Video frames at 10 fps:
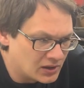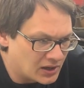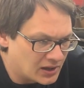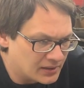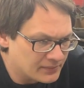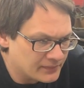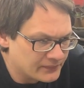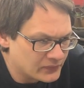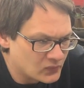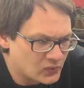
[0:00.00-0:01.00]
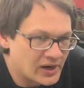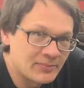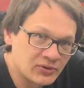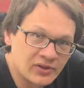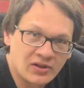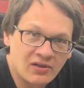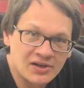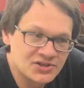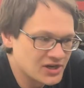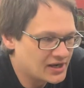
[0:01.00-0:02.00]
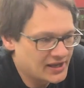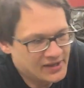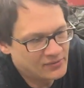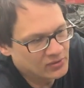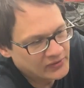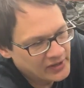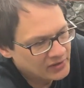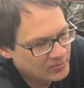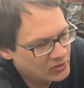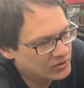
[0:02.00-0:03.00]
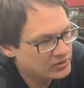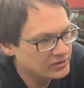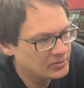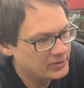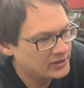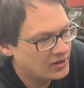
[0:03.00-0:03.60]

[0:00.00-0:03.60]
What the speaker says: When I put the clutch in, I had rotated the motor a little bit,